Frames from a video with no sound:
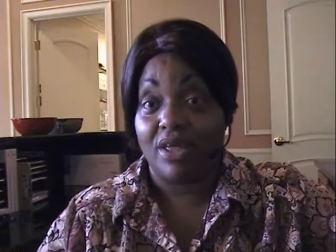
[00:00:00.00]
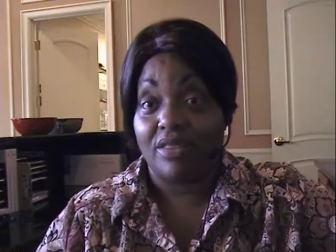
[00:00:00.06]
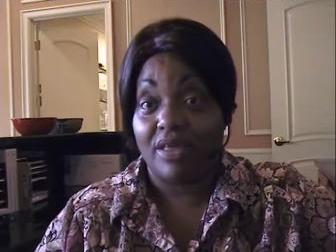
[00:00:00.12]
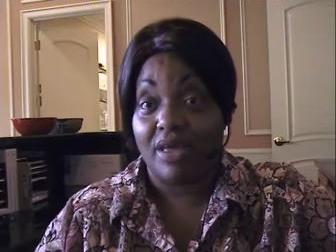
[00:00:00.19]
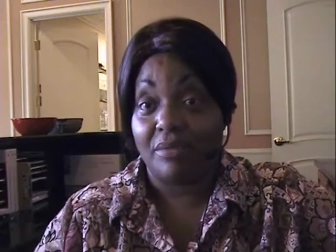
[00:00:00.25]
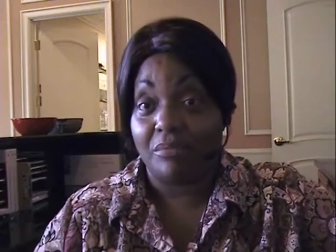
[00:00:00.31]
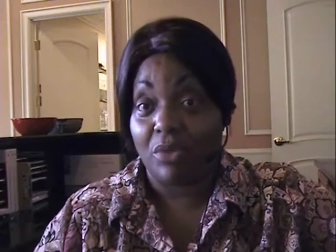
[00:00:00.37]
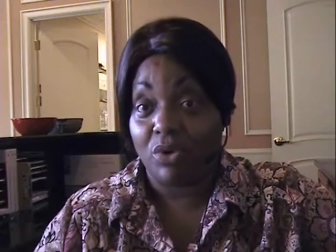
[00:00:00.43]

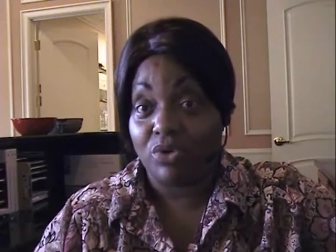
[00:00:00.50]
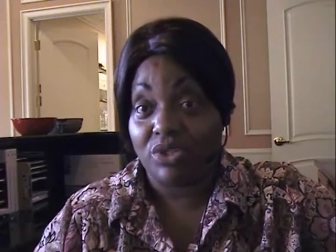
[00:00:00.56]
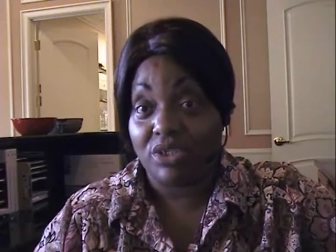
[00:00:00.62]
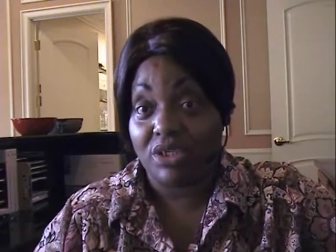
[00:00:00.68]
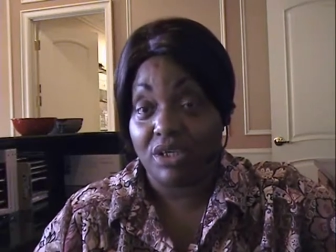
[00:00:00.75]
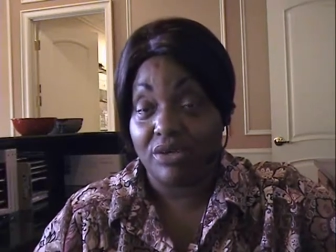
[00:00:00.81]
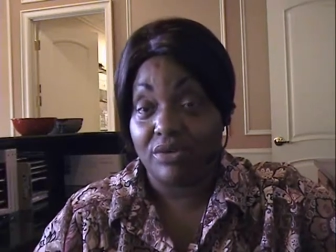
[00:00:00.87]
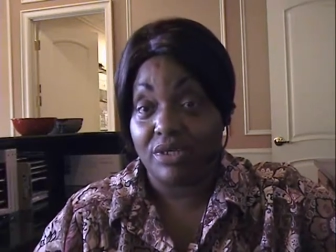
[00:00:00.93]
that
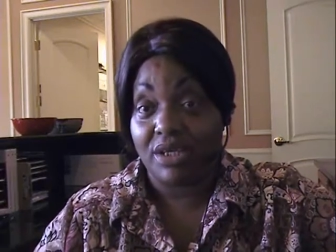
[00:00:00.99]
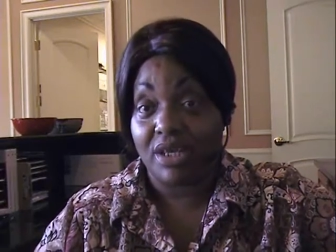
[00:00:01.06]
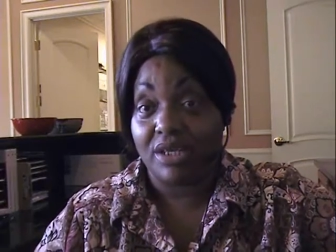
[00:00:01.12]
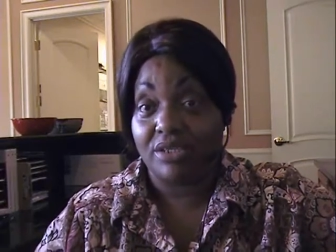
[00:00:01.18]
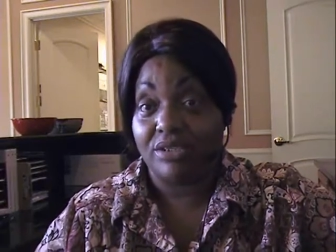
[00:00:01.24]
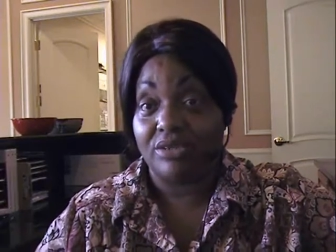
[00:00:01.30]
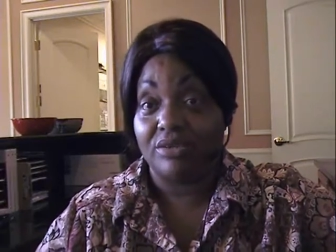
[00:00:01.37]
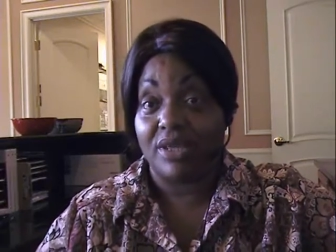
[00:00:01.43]
most
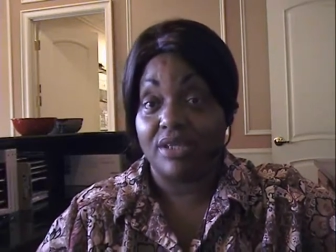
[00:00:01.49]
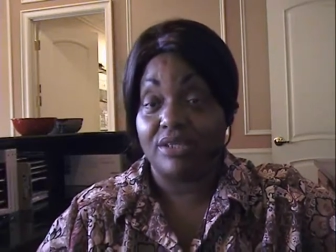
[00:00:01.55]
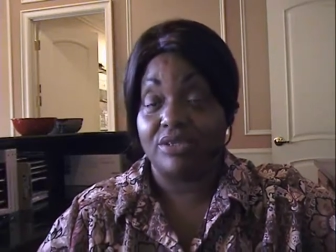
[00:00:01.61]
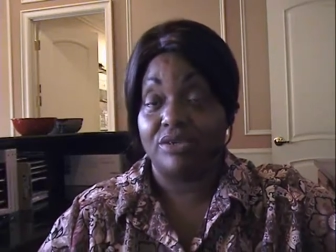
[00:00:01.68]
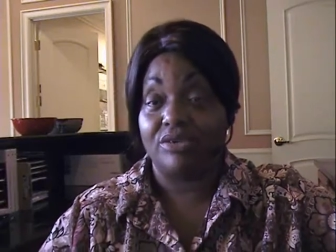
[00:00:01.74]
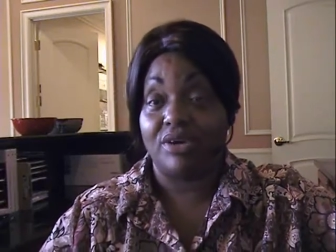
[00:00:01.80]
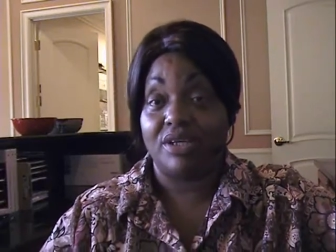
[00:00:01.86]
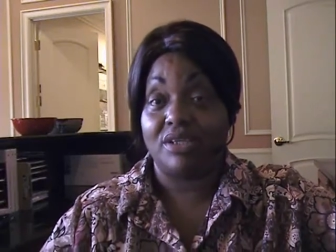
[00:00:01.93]
irritates you, that's
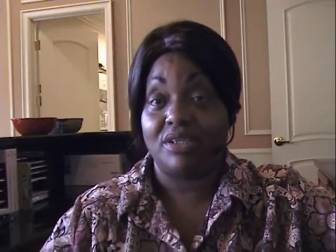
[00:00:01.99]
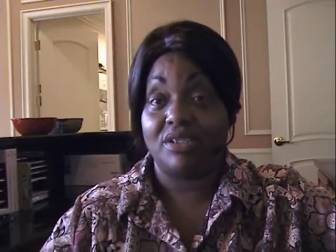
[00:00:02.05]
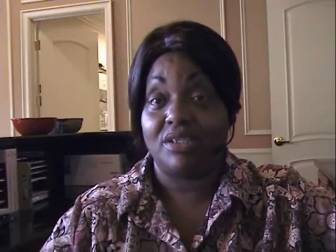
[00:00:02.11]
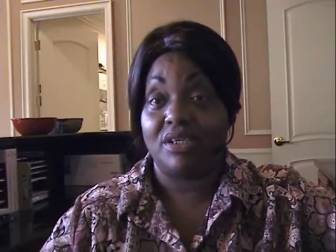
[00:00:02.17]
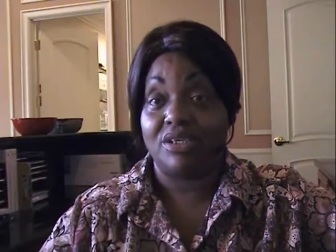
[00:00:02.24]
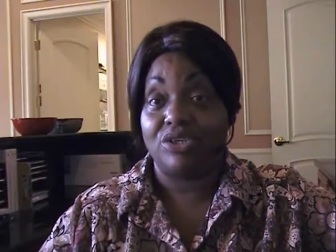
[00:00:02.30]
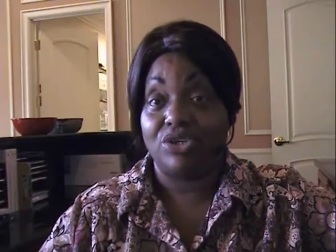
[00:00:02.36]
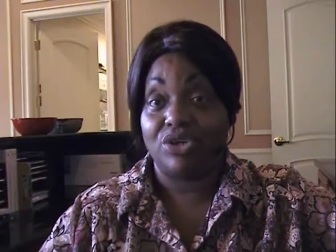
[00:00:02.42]
your greatest
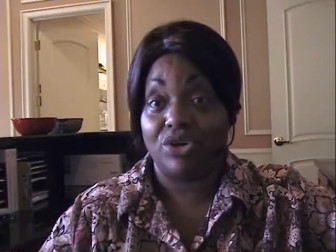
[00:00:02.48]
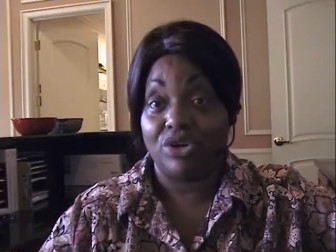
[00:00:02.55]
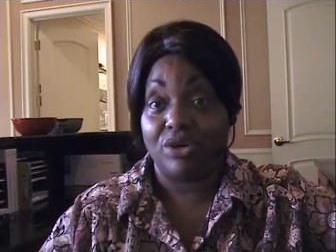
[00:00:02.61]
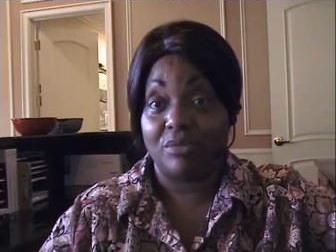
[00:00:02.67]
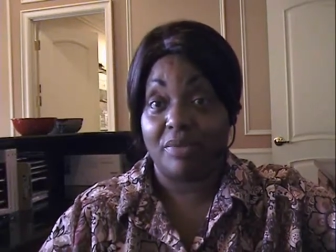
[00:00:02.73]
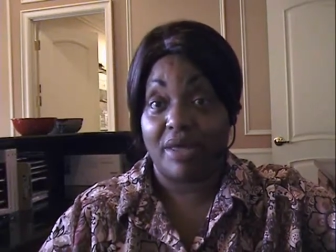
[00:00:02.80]
teacher,